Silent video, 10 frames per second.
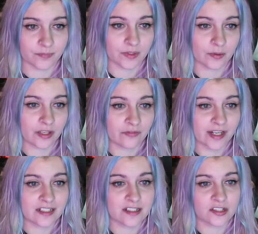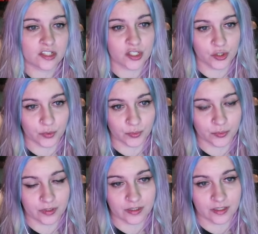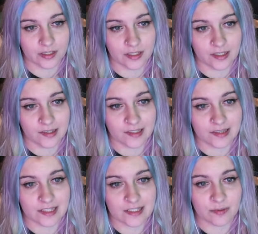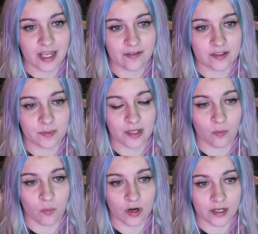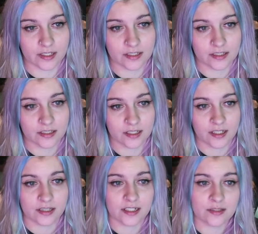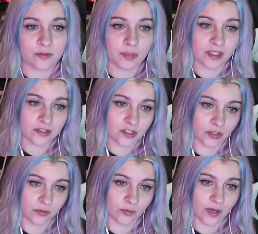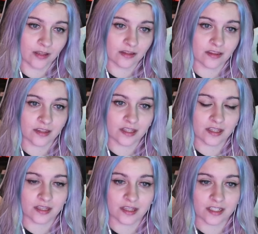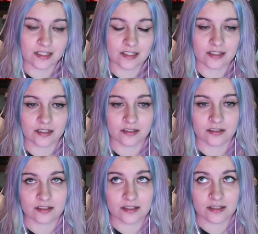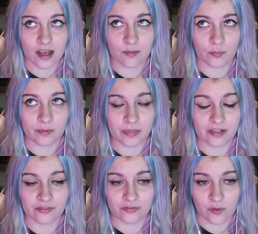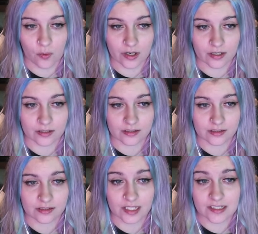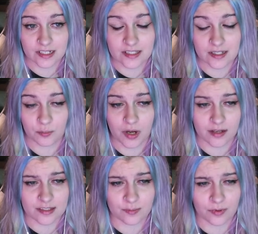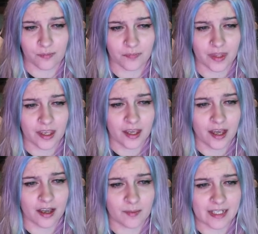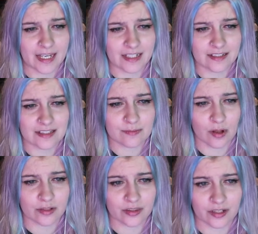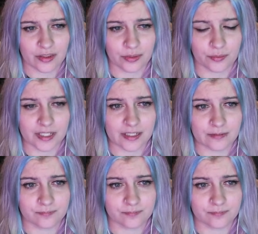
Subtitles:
If I did 2, this would have to be a 1, this would be a 2, and then this sum would be a 4. That does seem possible. I can't get smaller than a 3.